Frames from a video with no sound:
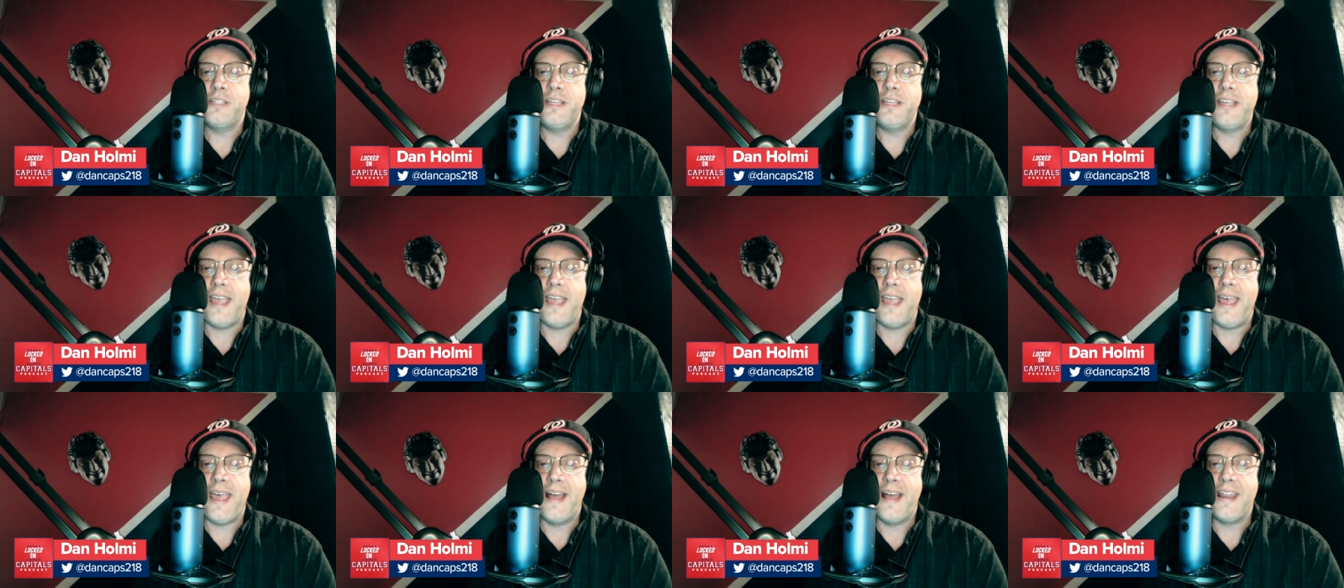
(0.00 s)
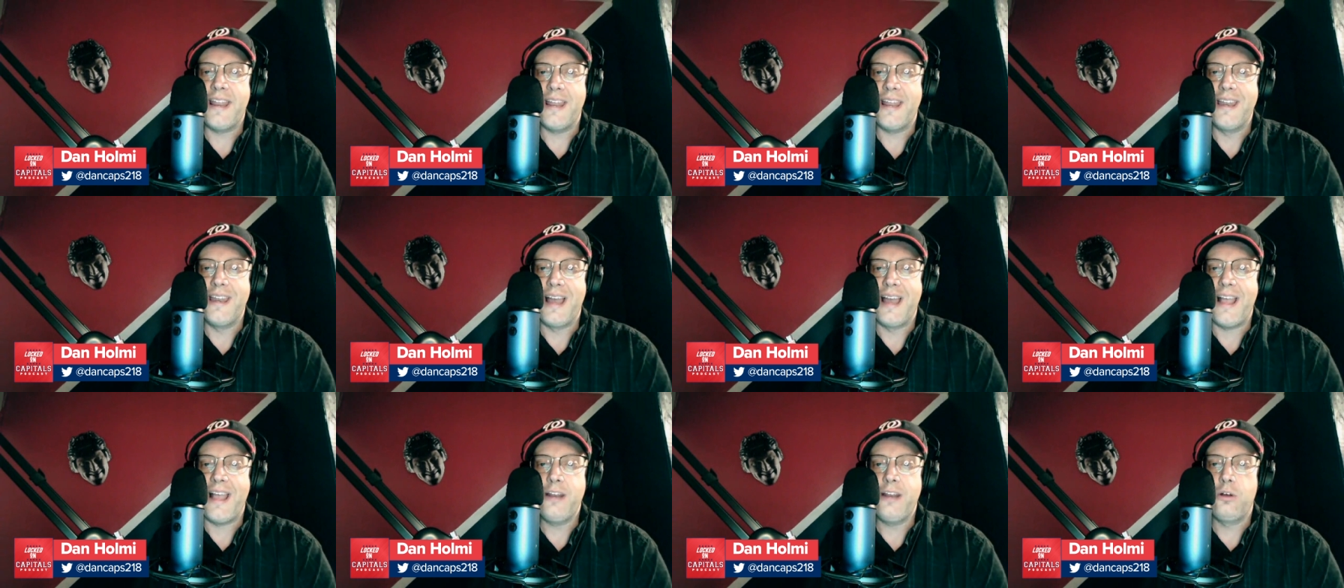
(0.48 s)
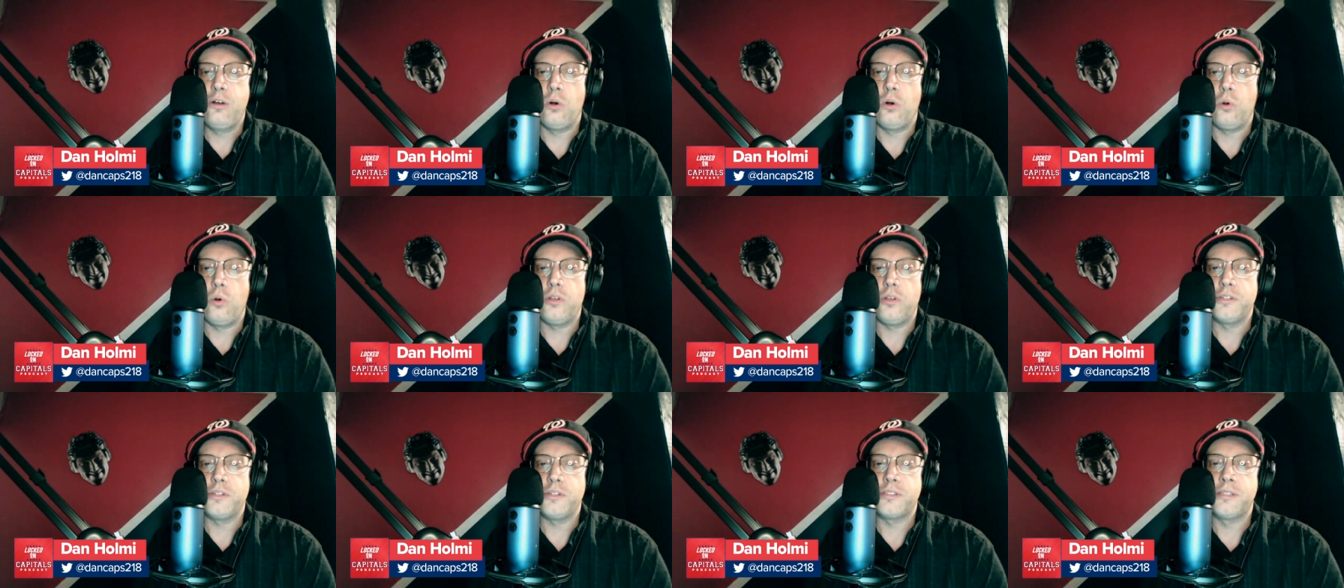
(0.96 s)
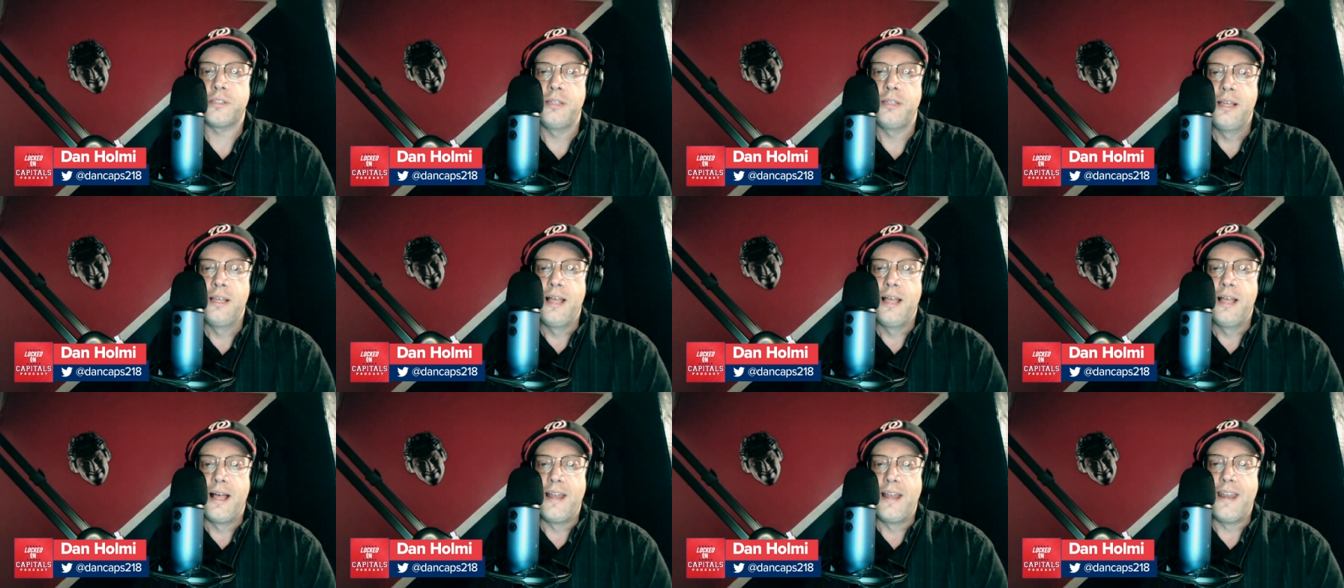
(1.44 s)
He had 9 goals,
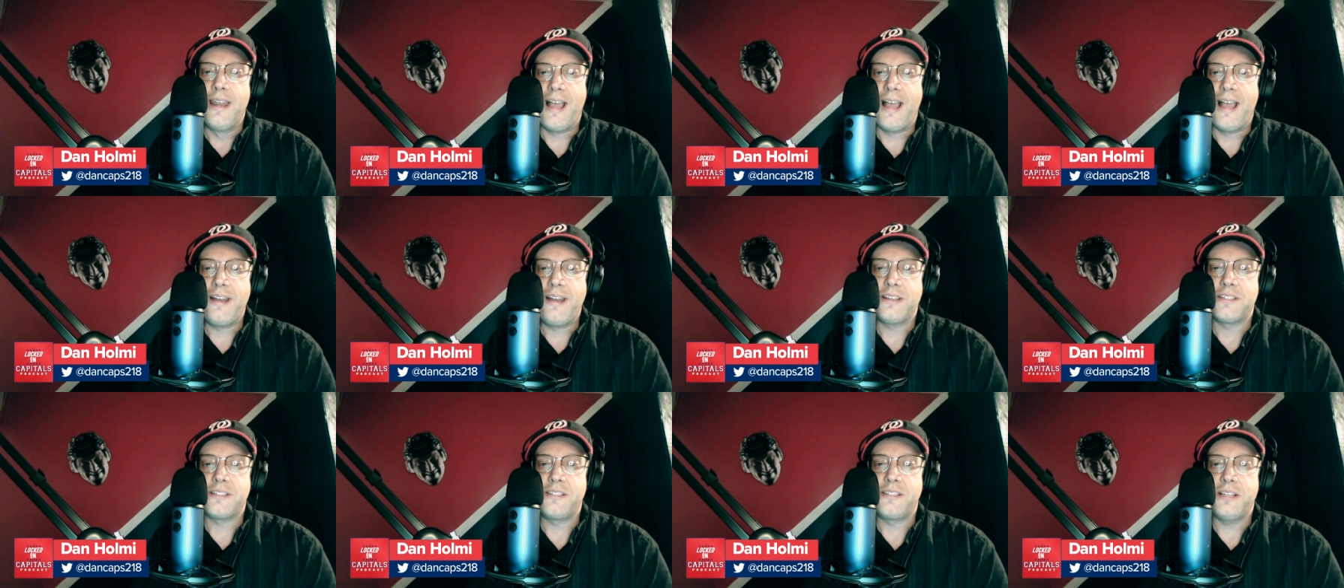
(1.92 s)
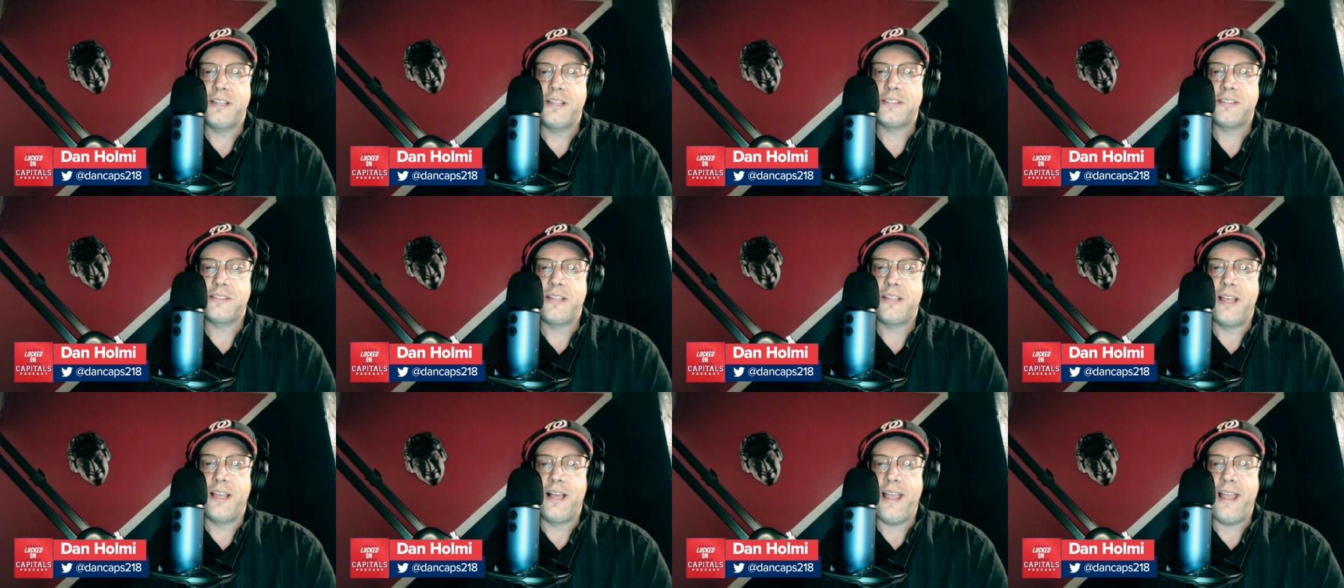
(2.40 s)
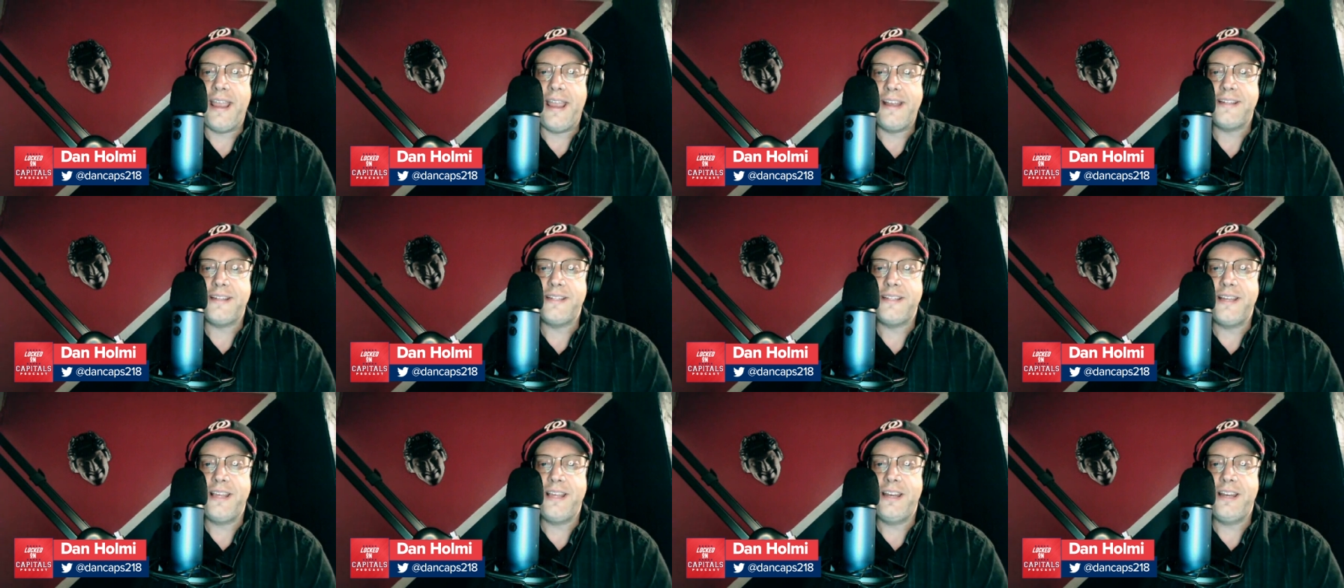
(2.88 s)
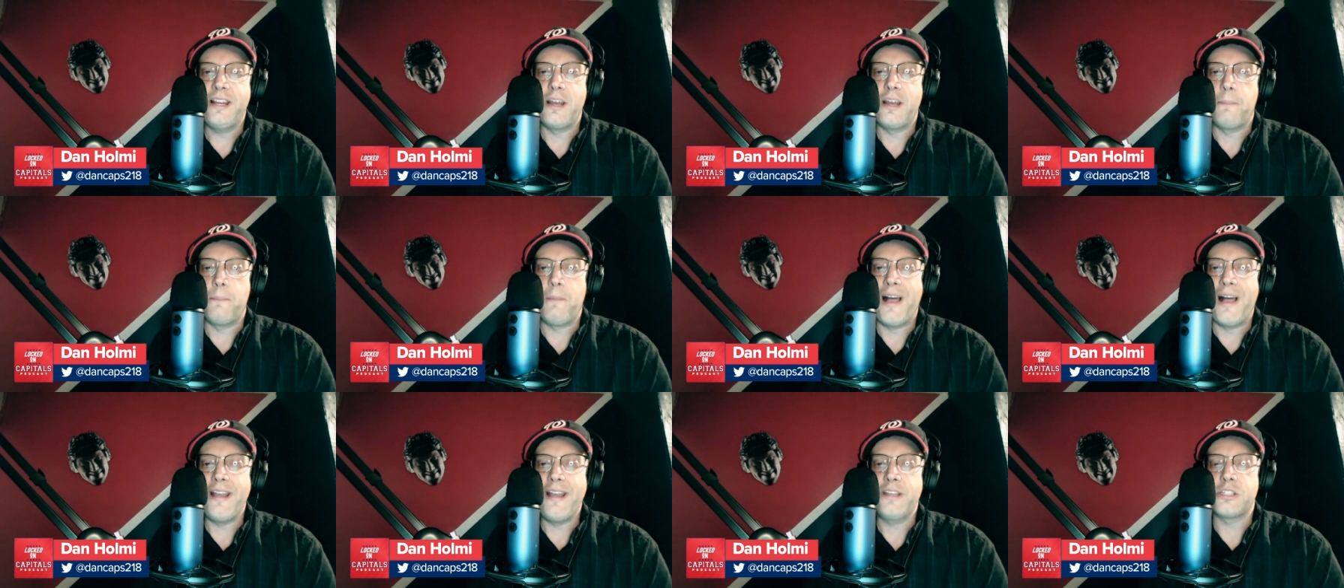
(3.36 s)
9 assists, 18, and a
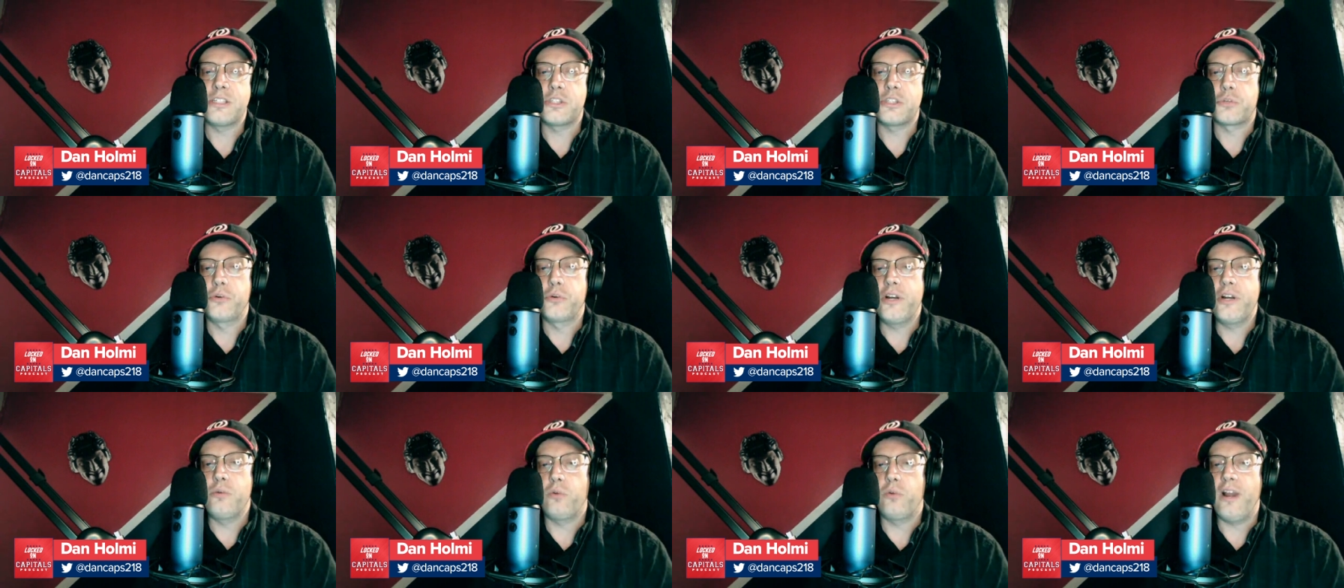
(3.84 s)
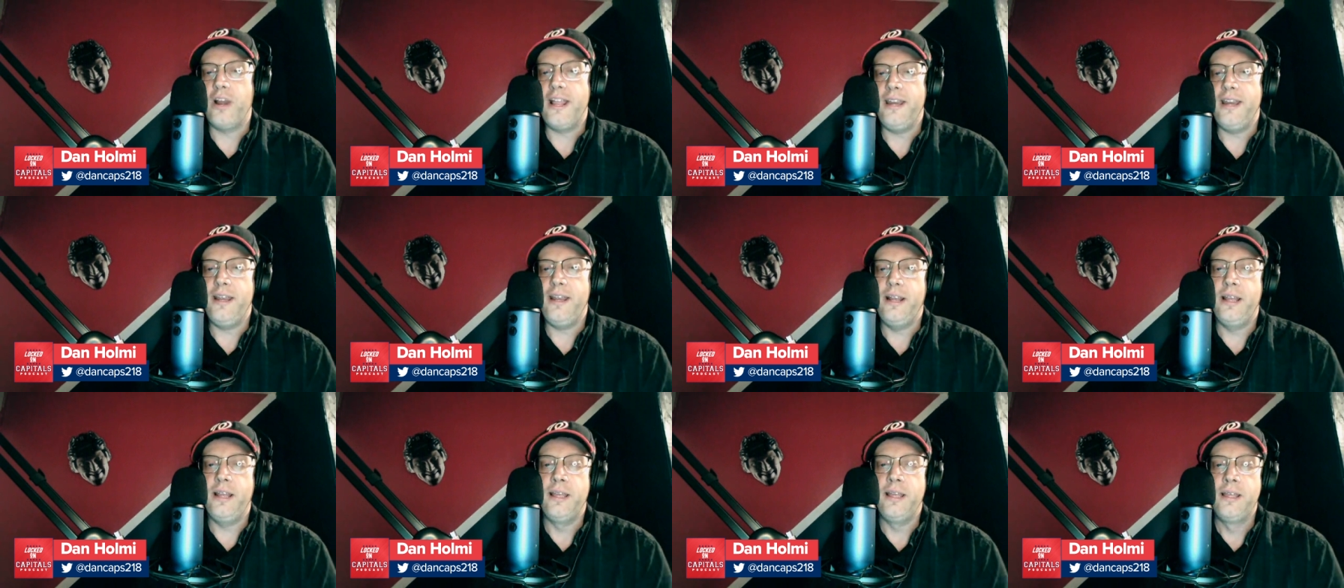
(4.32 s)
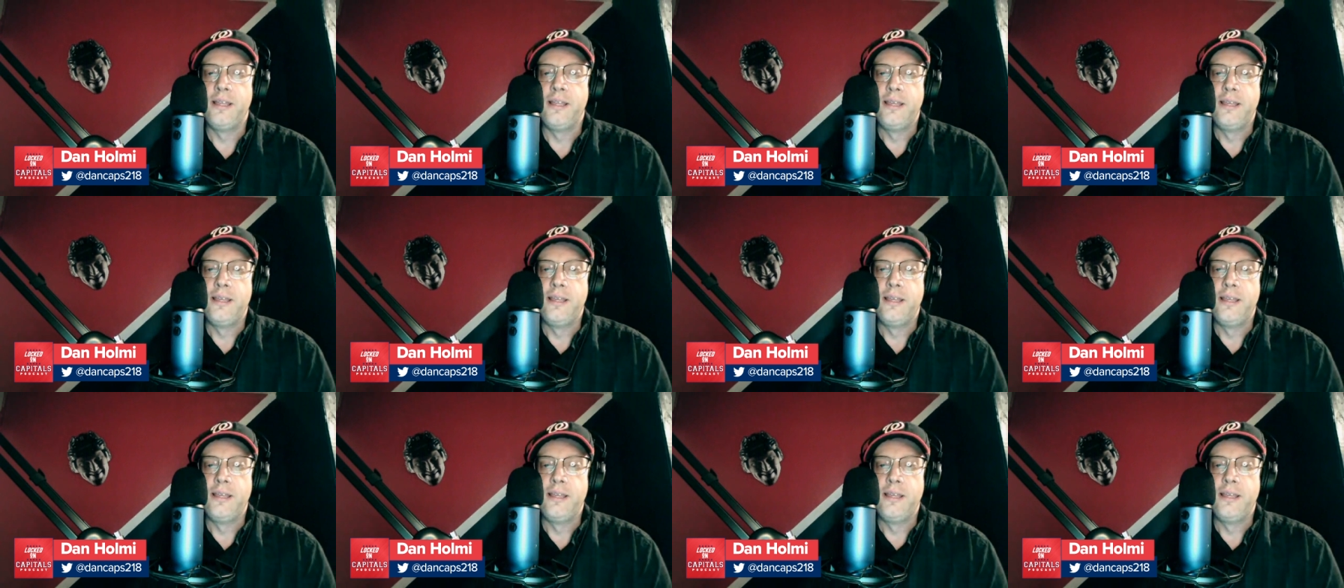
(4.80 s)
-3 rating.